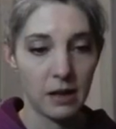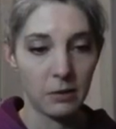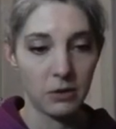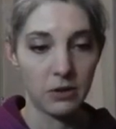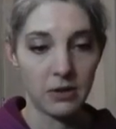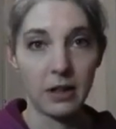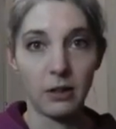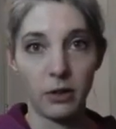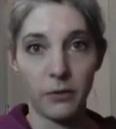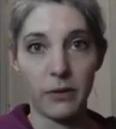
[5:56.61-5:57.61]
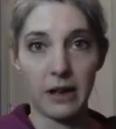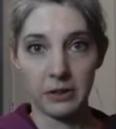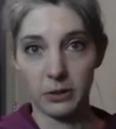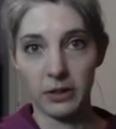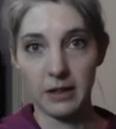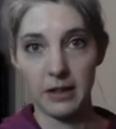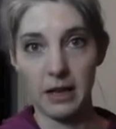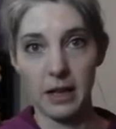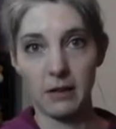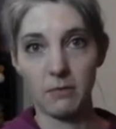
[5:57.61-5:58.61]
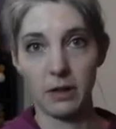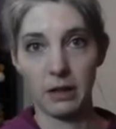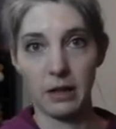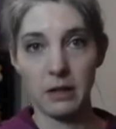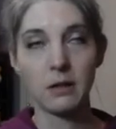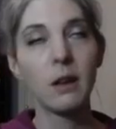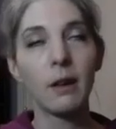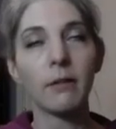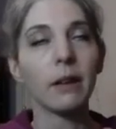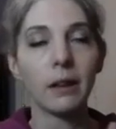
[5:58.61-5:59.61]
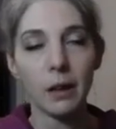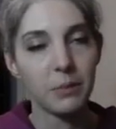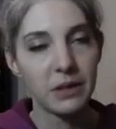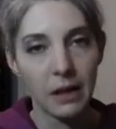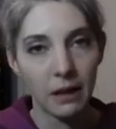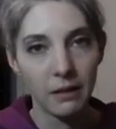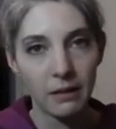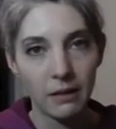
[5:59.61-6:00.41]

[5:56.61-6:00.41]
I was just like a little frazzled because I get really, not really upset